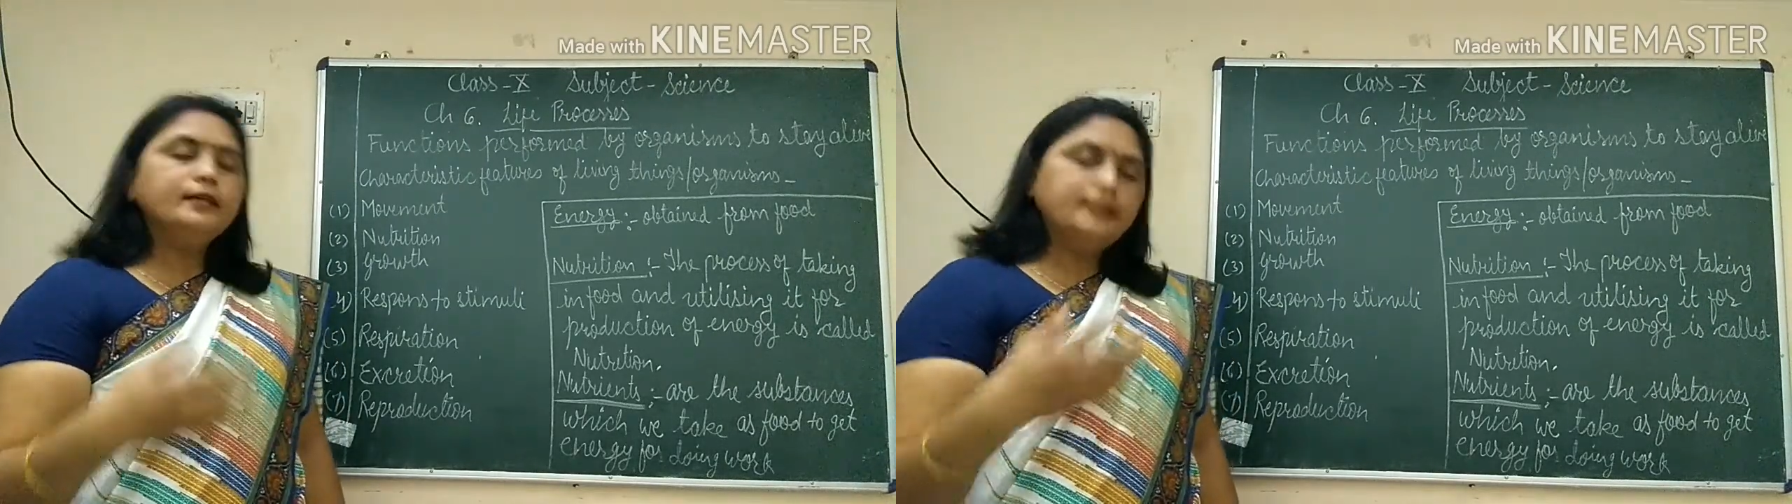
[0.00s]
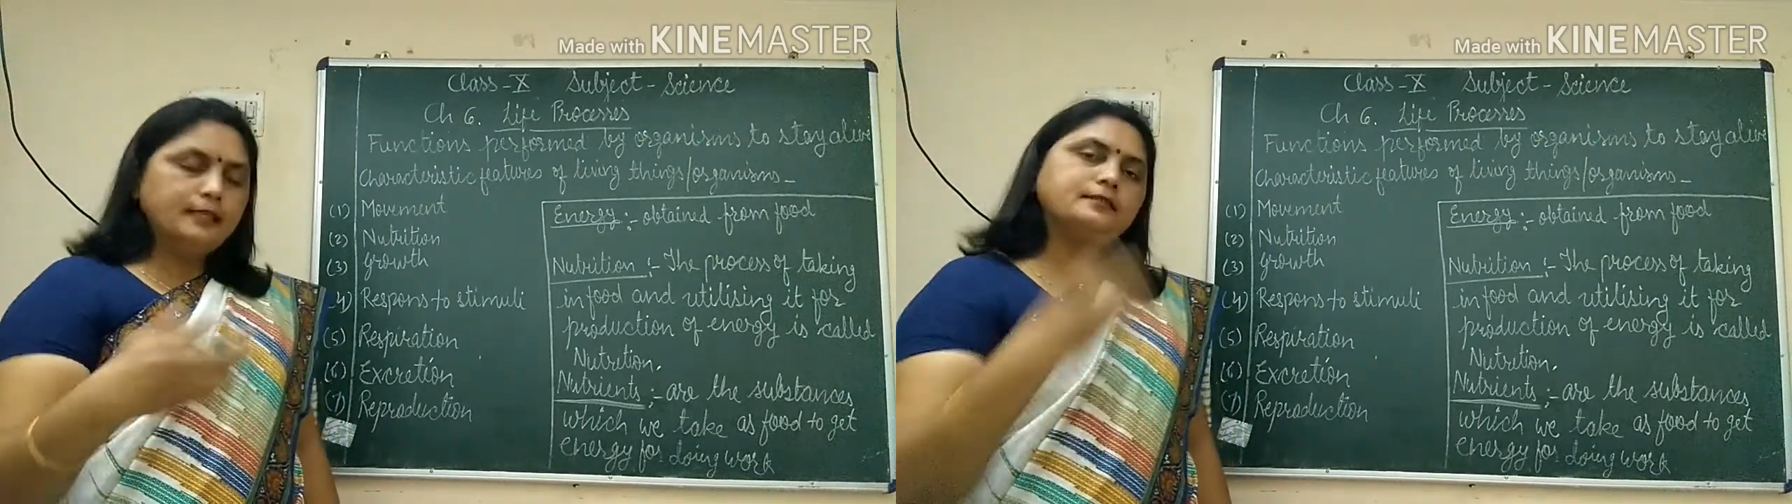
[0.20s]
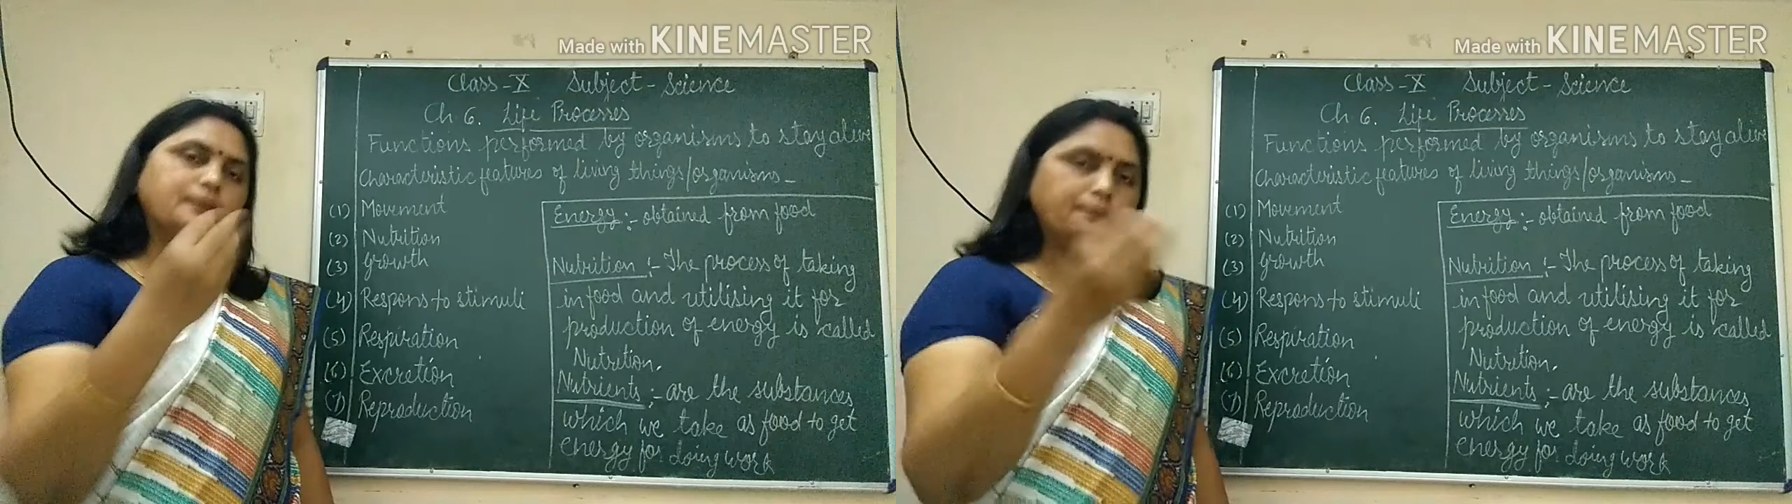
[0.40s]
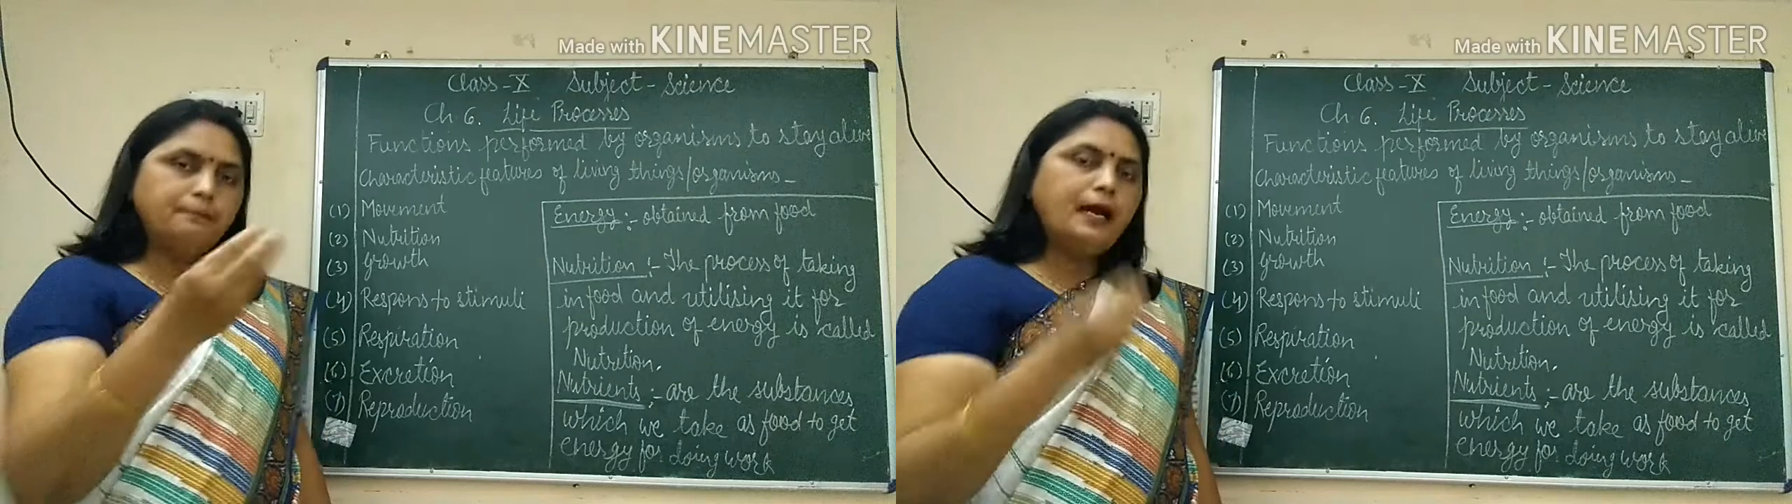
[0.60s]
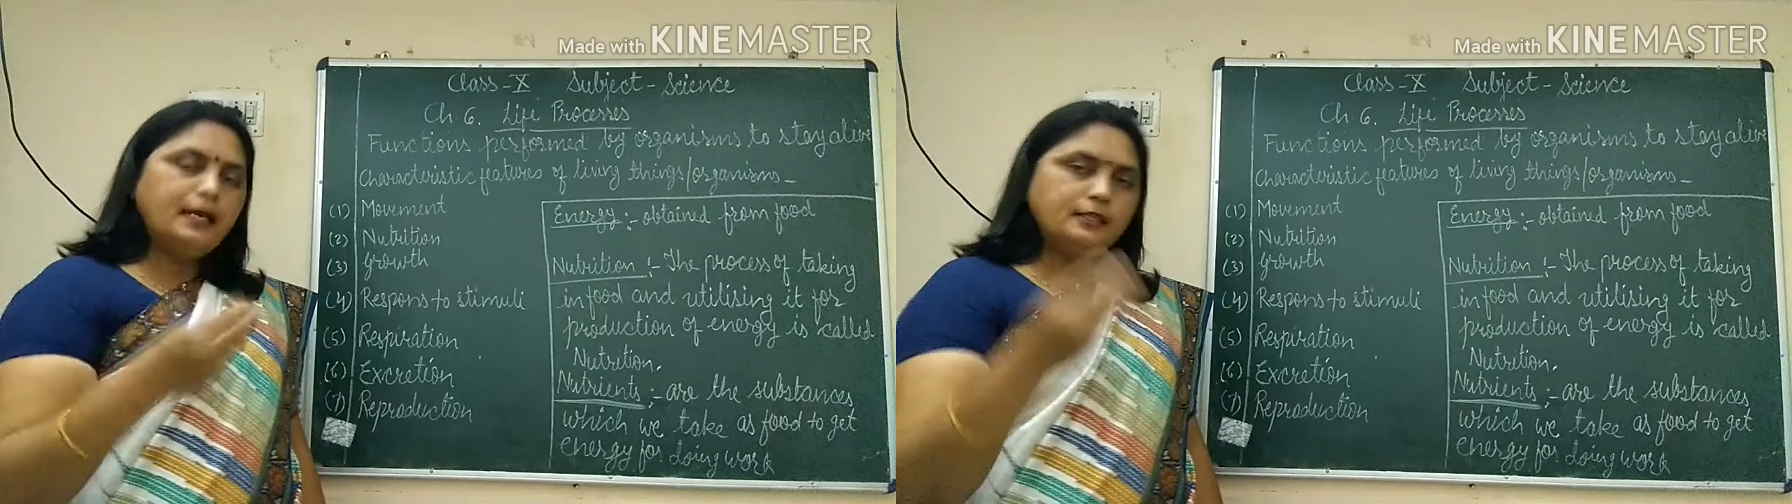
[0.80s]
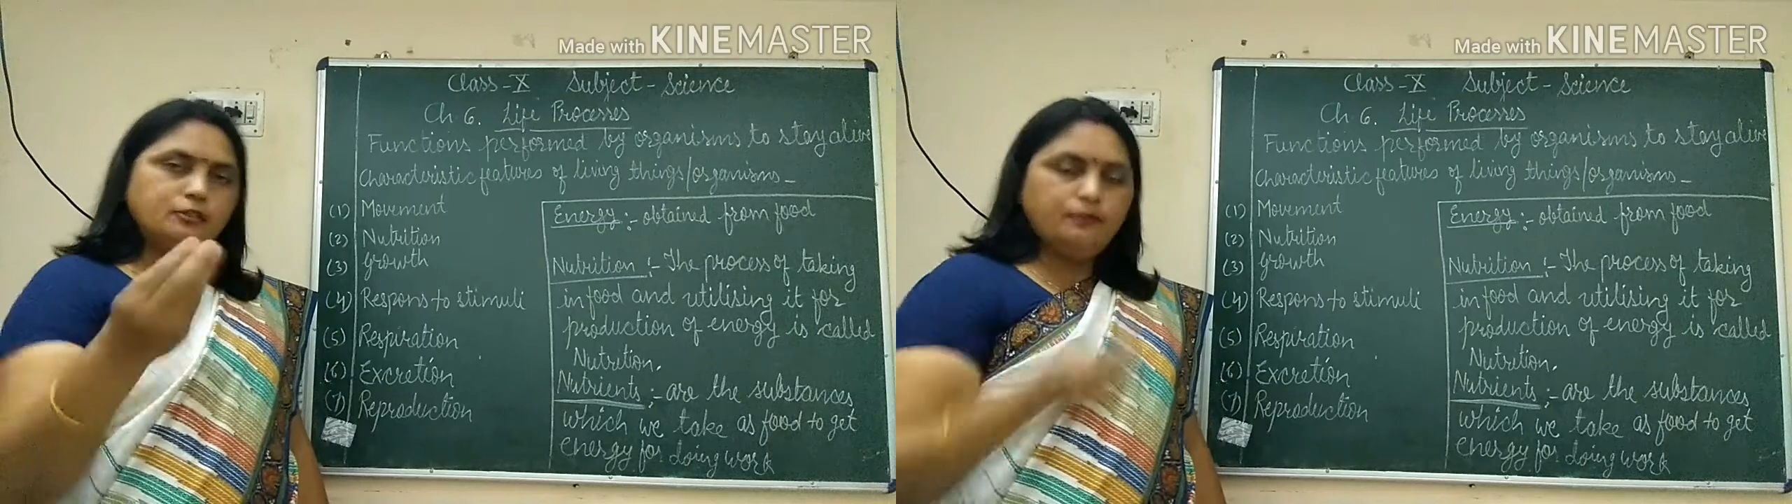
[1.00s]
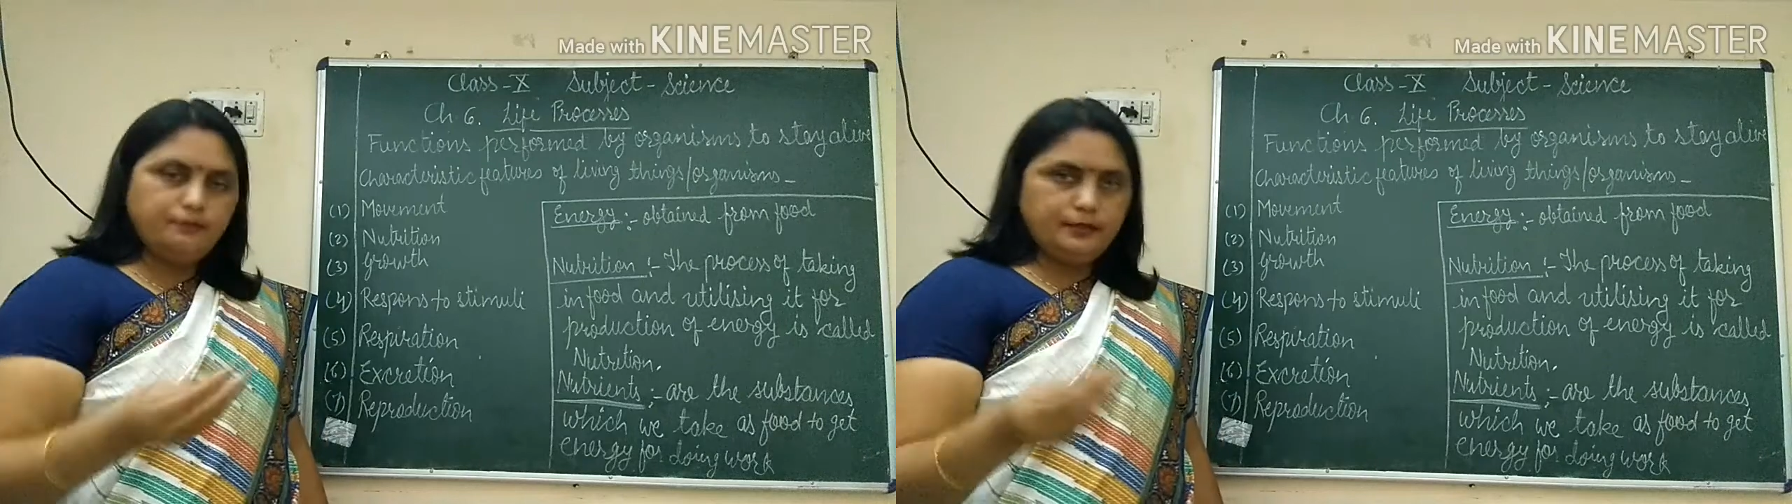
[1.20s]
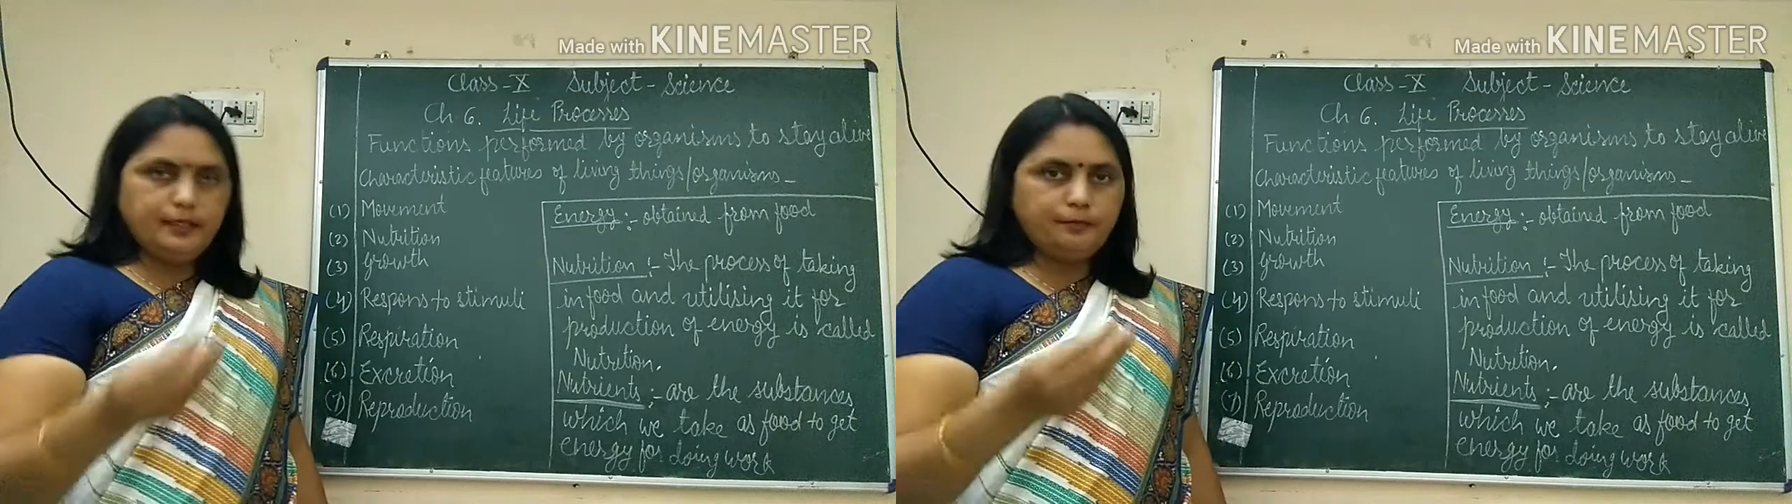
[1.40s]
Yes, some parts
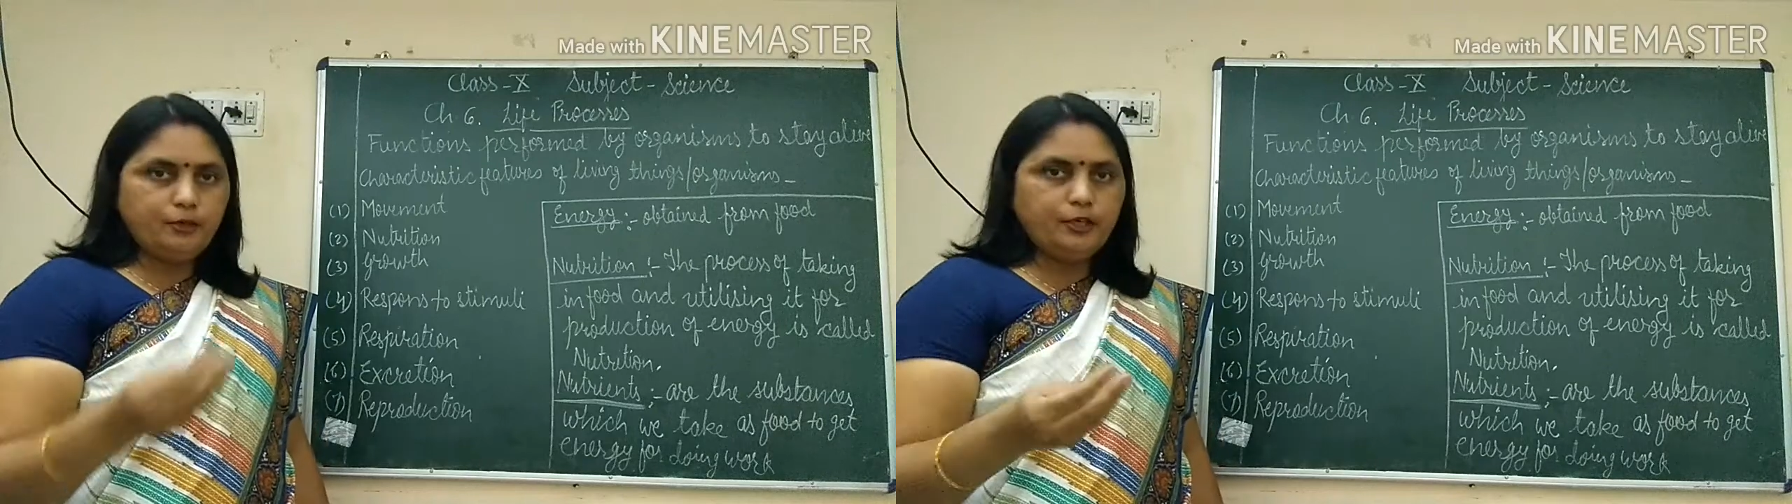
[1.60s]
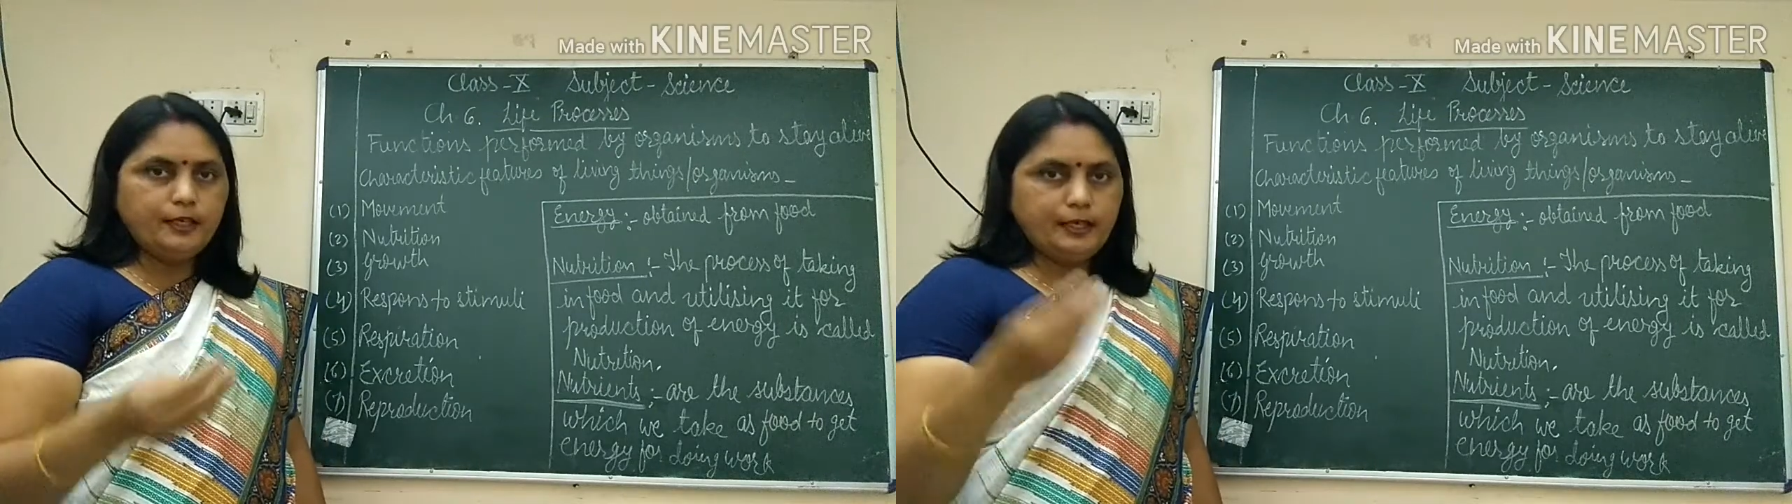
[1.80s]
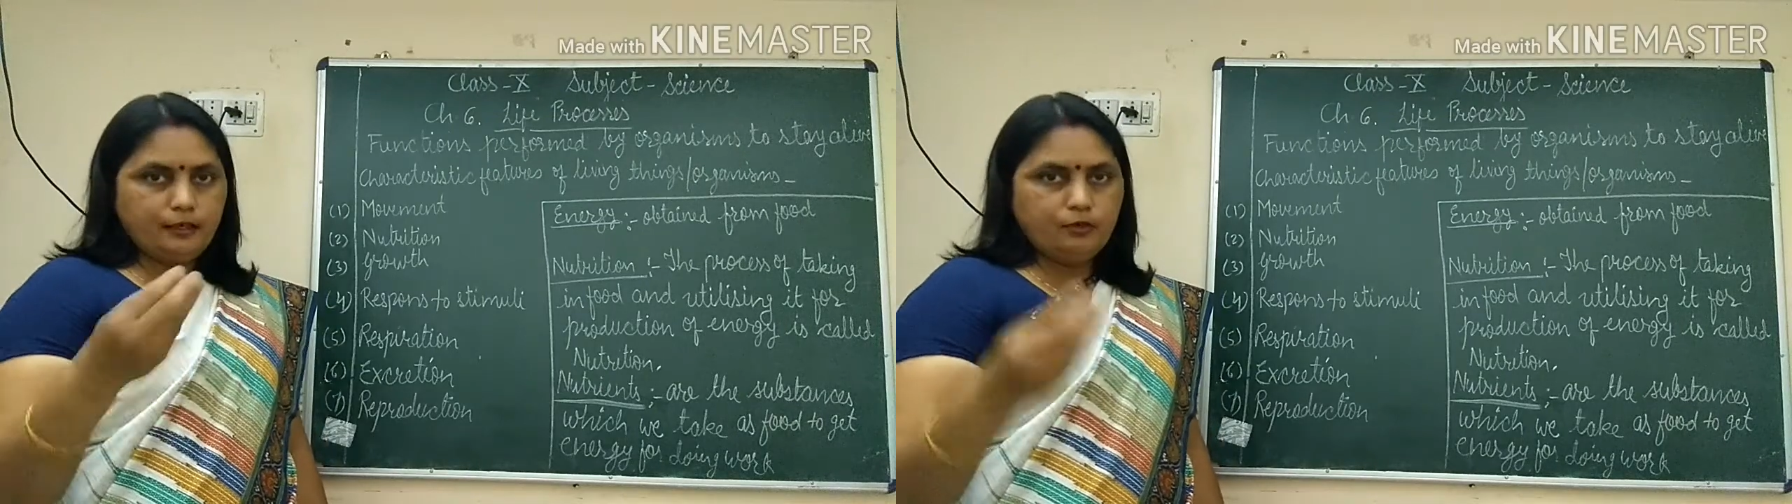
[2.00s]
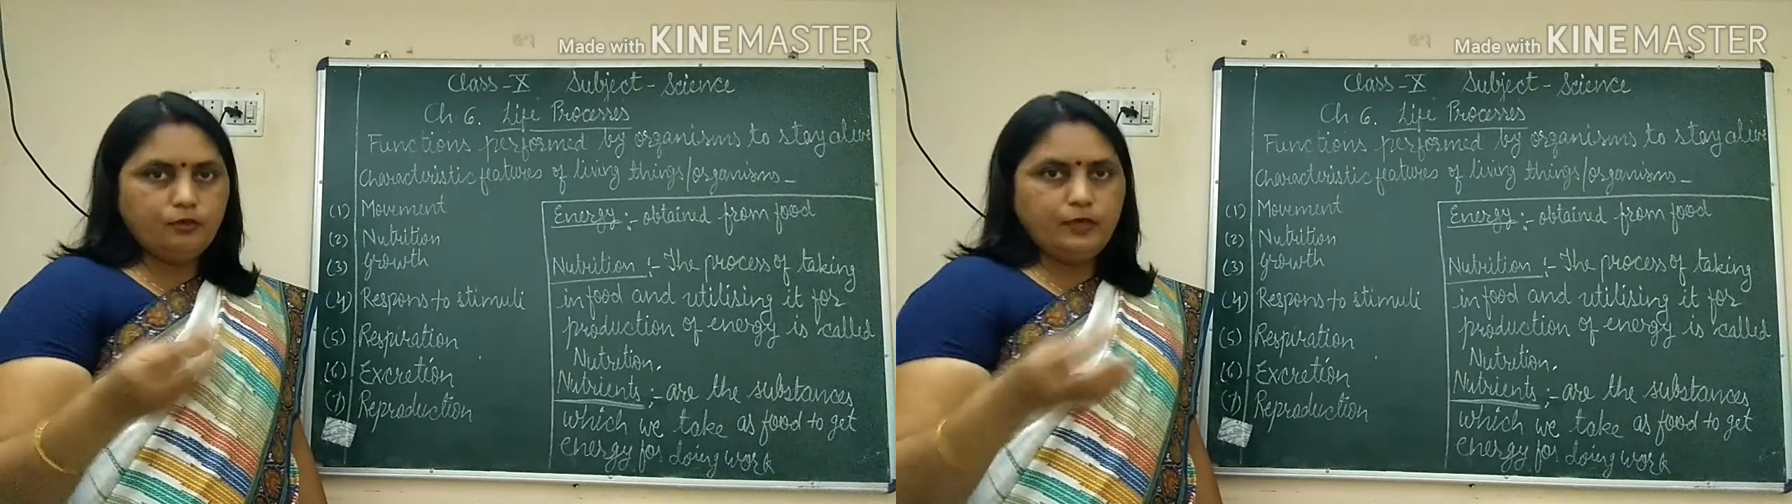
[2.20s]
of their body can grow,